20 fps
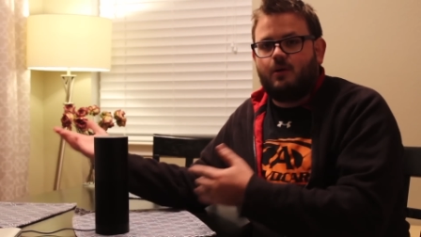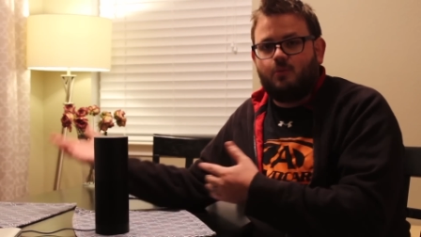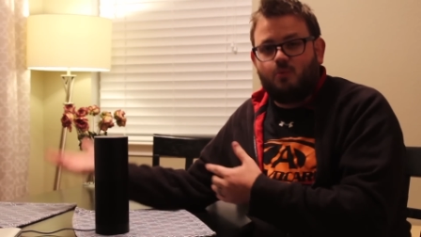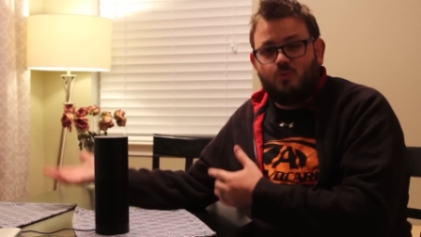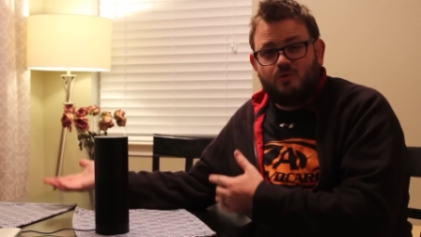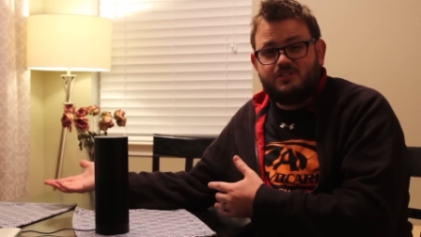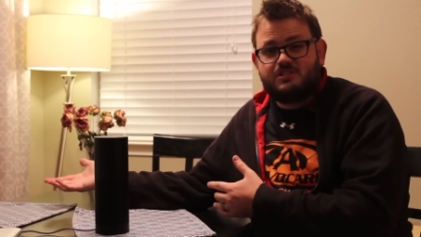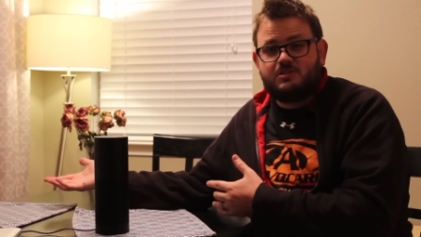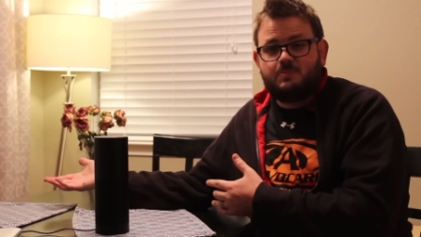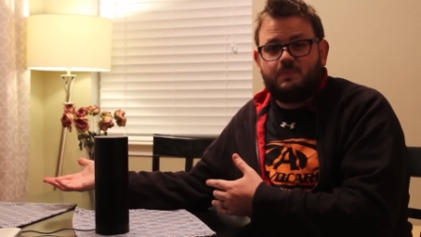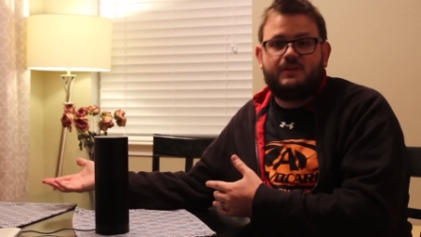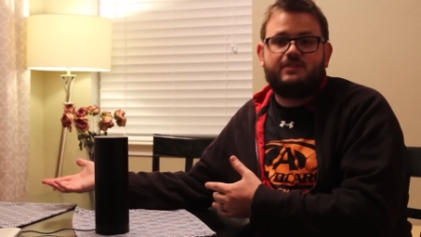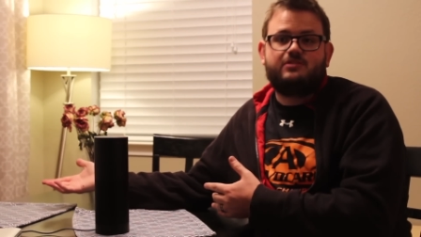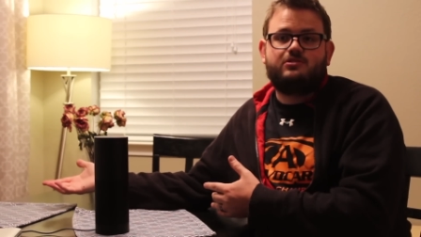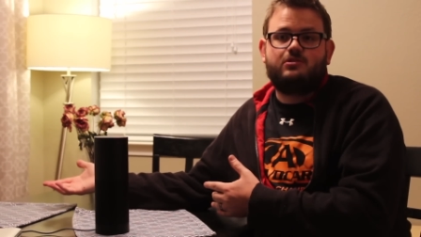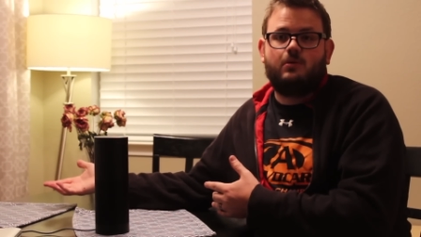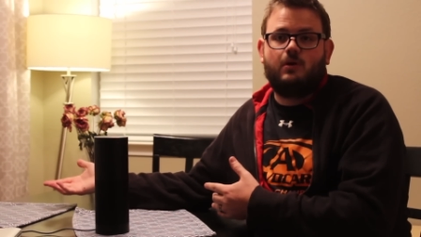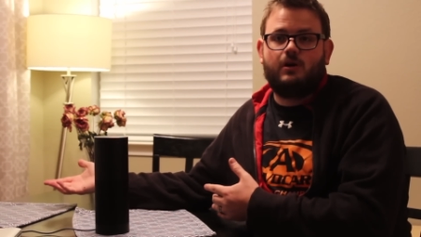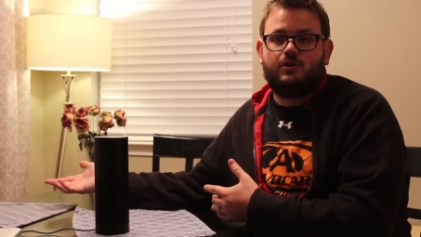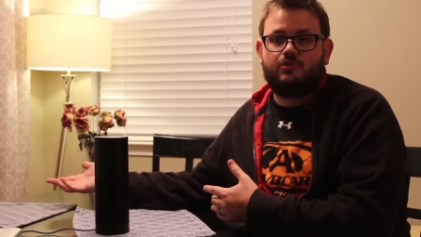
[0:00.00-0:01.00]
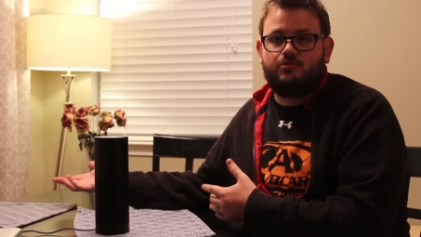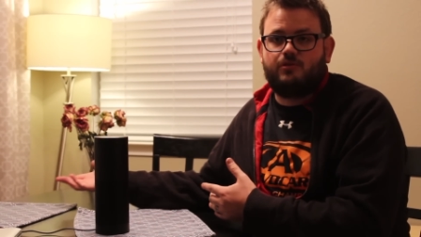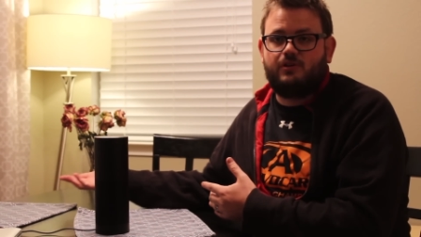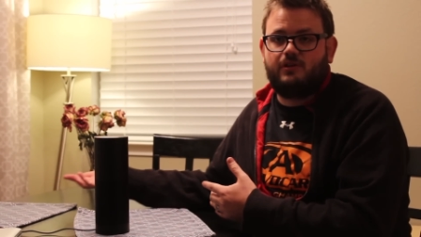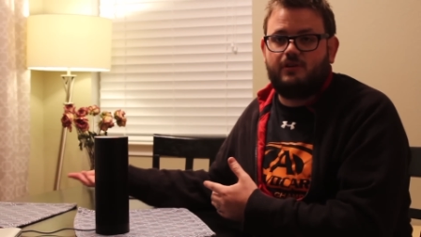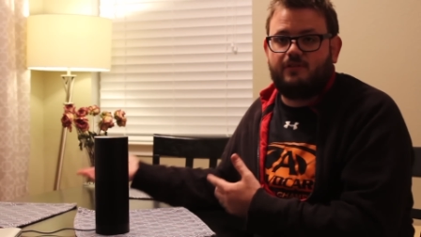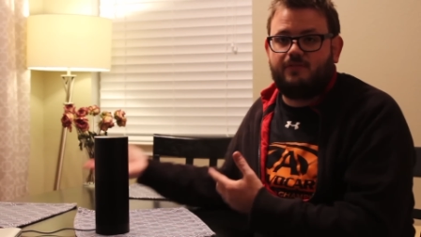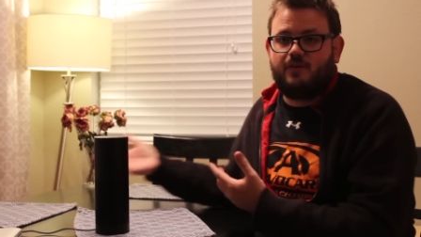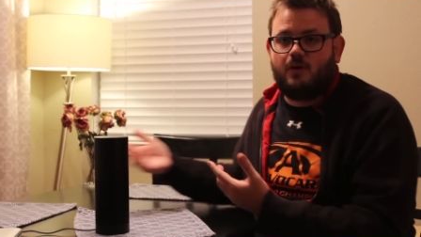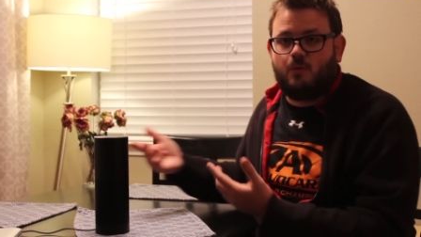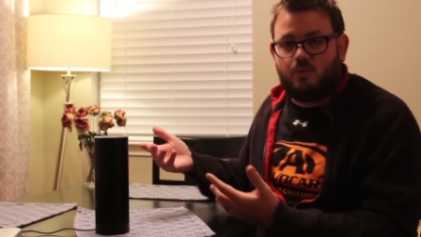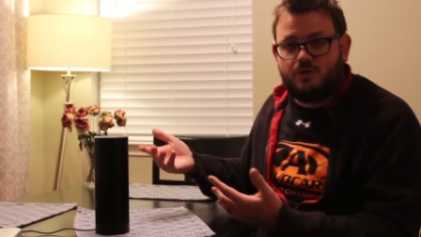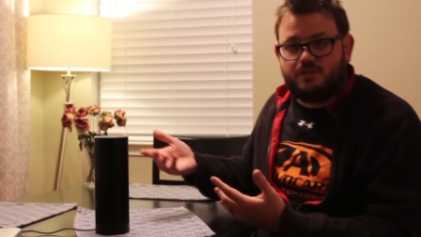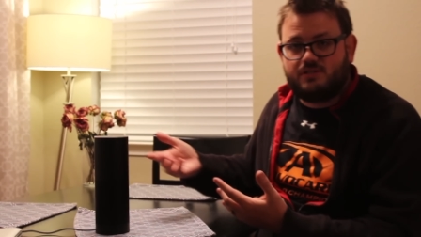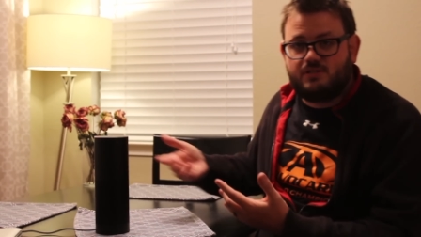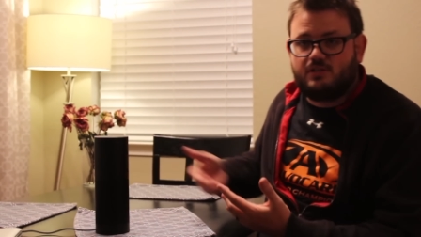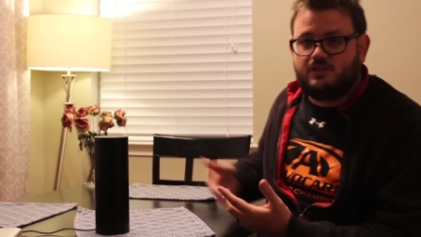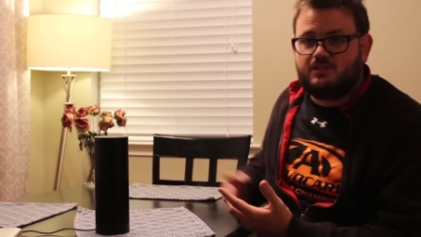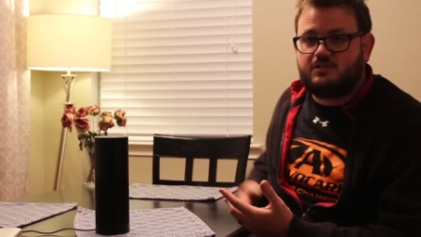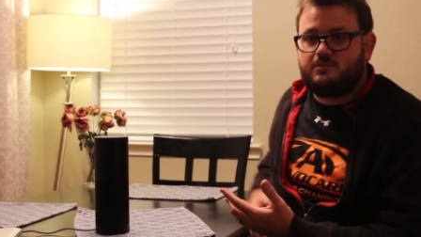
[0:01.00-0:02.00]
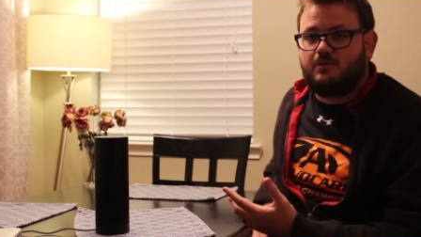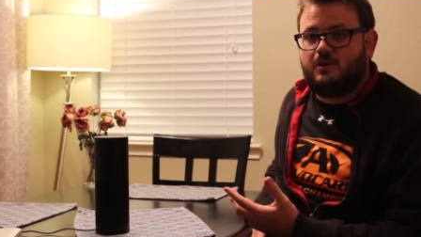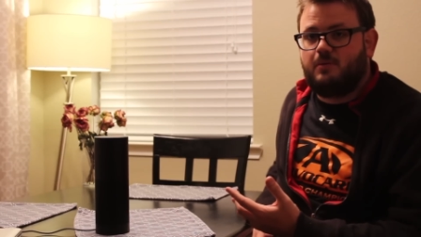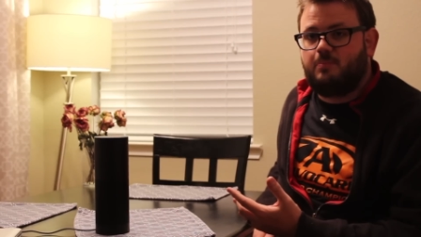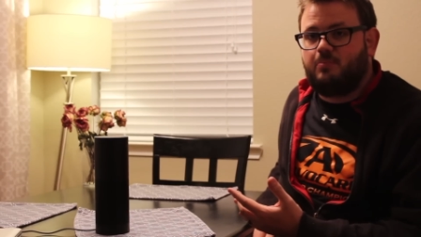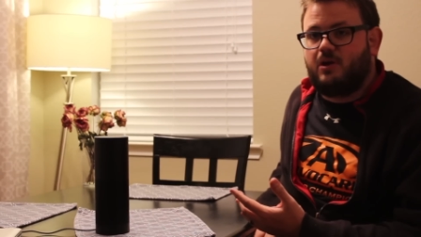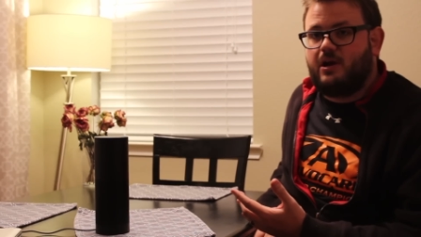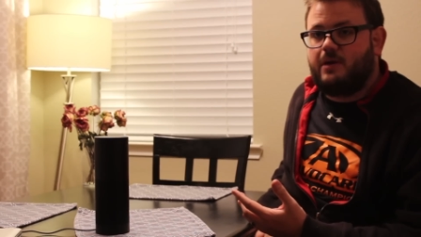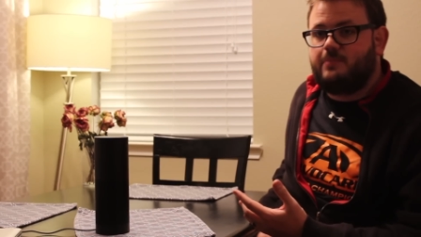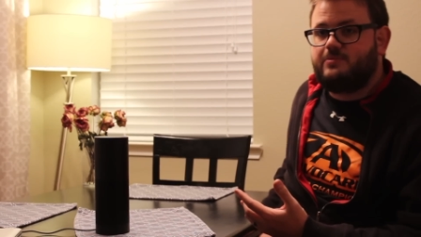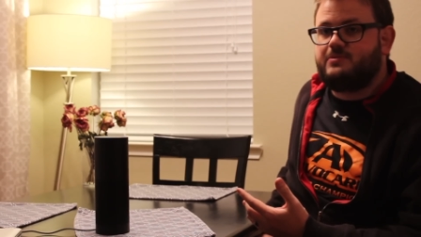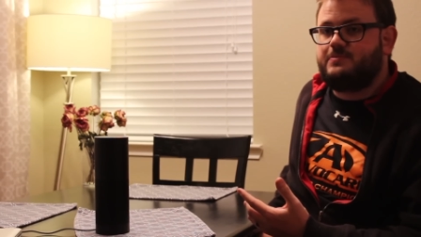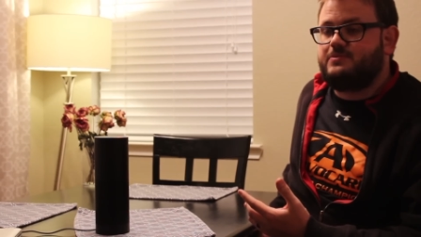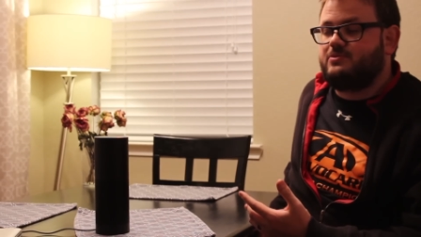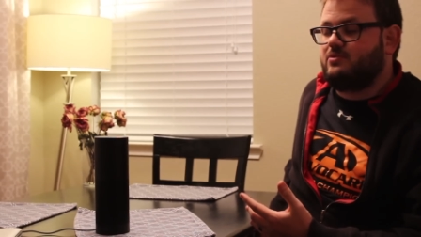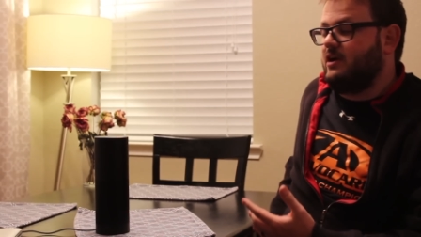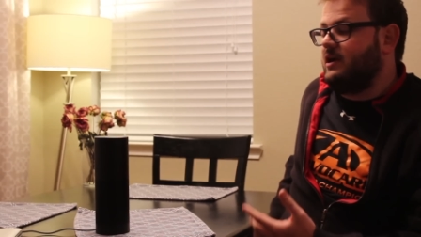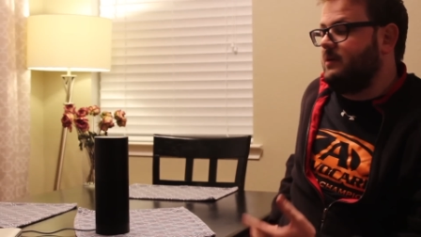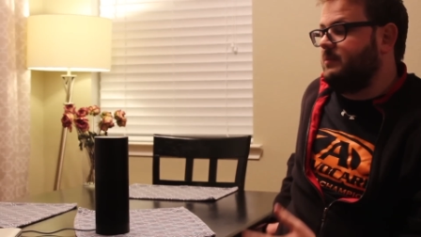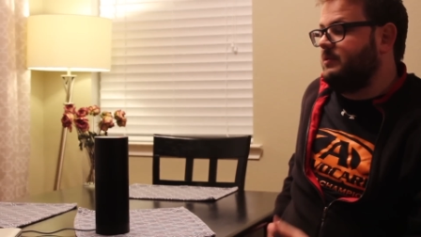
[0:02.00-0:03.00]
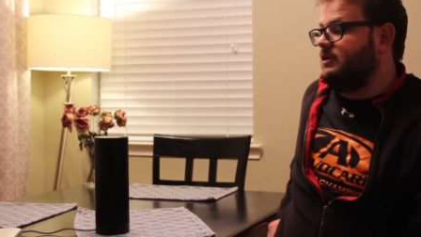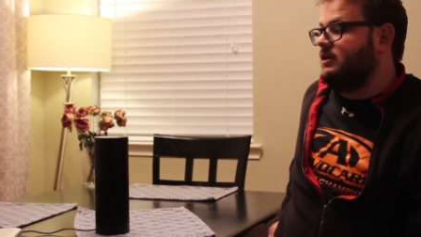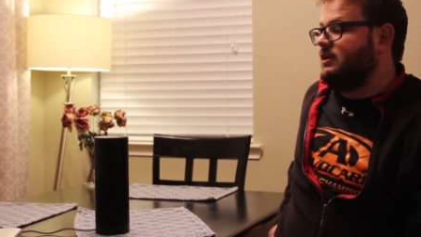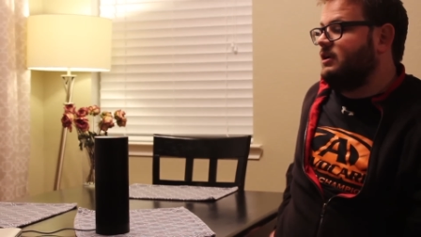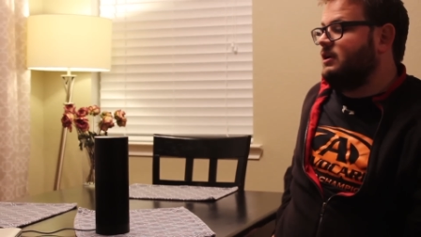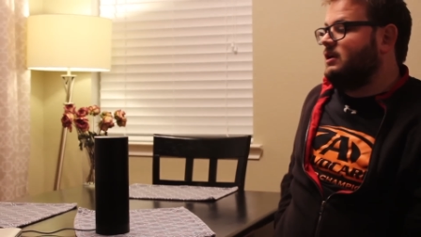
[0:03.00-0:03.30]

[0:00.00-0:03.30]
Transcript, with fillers: I wouldn't spend 200 if I wasn't a, a Prime subscriber.